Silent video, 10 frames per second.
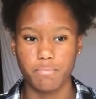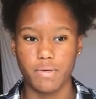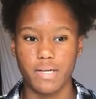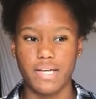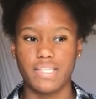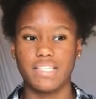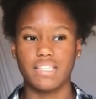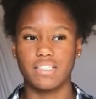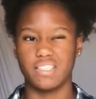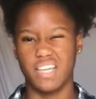but I
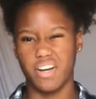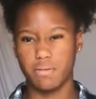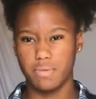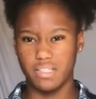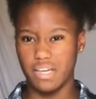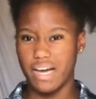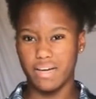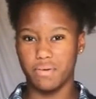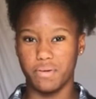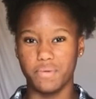think it's in Arabic, I
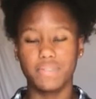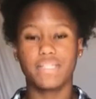don't know.